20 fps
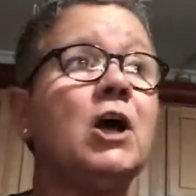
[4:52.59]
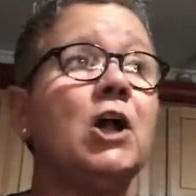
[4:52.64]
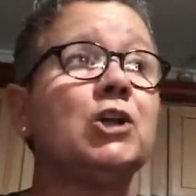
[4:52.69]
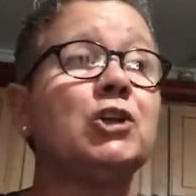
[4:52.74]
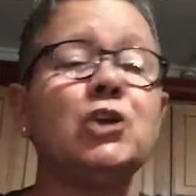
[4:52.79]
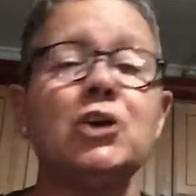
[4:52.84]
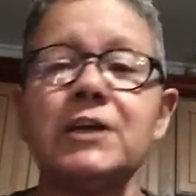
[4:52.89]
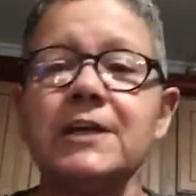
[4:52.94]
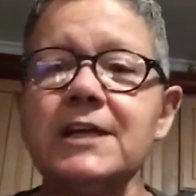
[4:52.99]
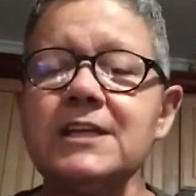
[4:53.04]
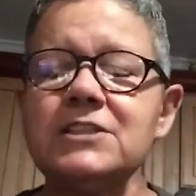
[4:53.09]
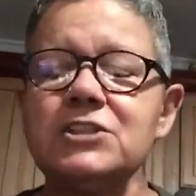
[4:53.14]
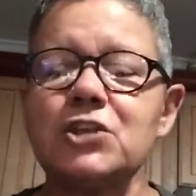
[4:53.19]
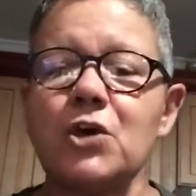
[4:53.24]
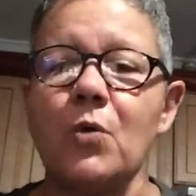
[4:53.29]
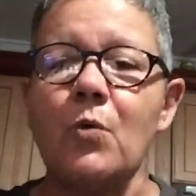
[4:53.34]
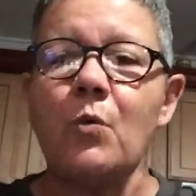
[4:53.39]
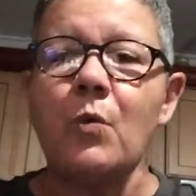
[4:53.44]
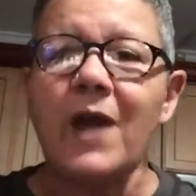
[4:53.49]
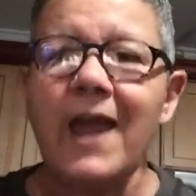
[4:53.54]
Look
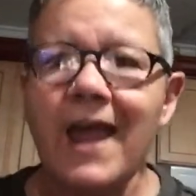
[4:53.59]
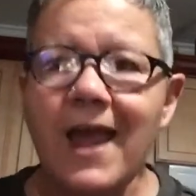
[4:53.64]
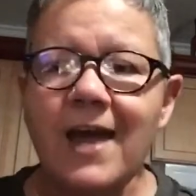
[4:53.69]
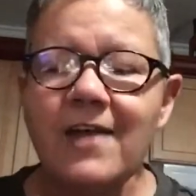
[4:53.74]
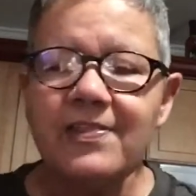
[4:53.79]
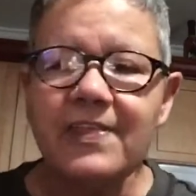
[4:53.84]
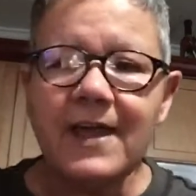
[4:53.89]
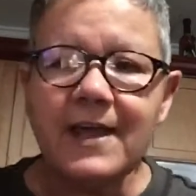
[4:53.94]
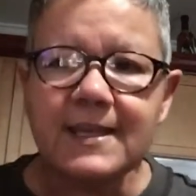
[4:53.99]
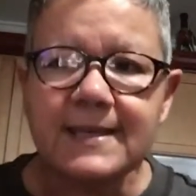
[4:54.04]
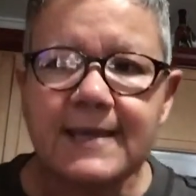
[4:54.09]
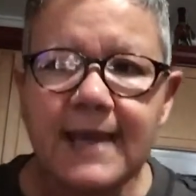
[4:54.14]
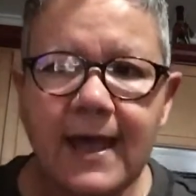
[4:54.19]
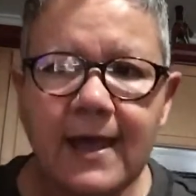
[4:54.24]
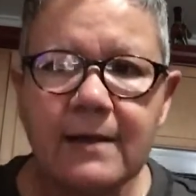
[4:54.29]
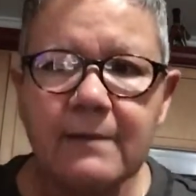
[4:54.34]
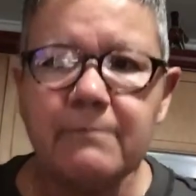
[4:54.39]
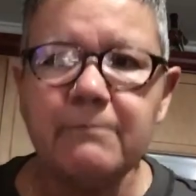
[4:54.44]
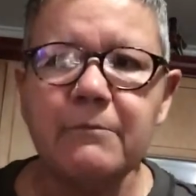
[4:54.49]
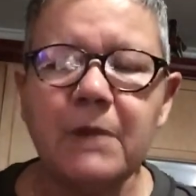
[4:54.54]
into where they're
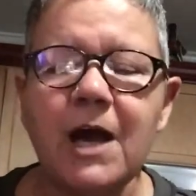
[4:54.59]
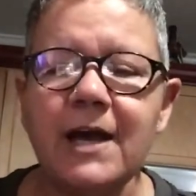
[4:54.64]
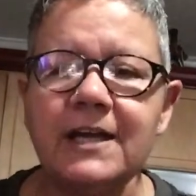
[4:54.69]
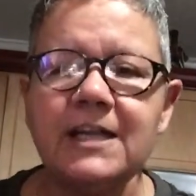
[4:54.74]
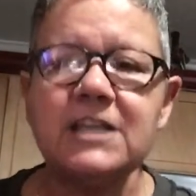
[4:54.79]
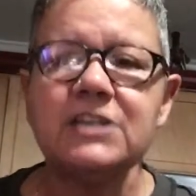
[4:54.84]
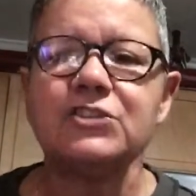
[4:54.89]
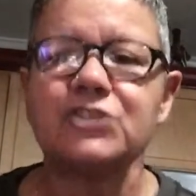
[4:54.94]
getting money